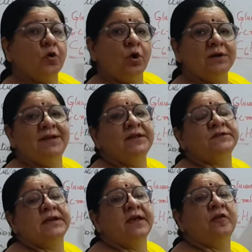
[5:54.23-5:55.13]

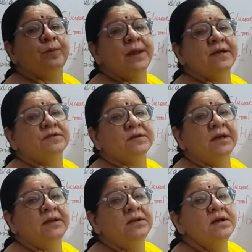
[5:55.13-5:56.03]
always takes place
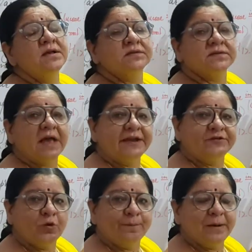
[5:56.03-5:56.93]
in
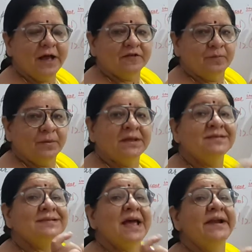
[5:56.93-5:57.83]
cytoplasm,
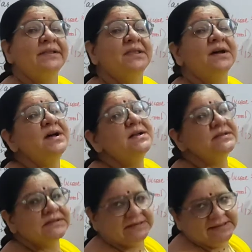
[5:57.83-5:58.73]
inside the
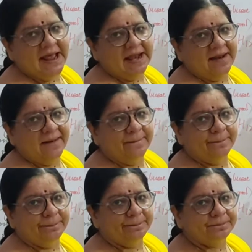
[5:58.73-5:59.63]
cell.
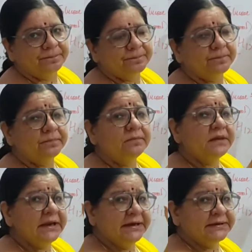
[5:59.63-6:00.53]

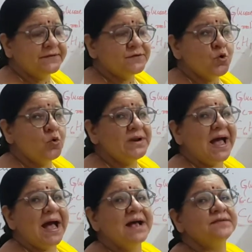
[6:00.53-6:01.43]
It is known
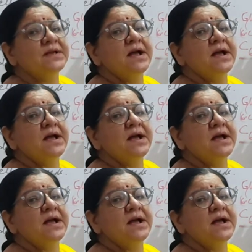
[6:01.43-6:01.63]
as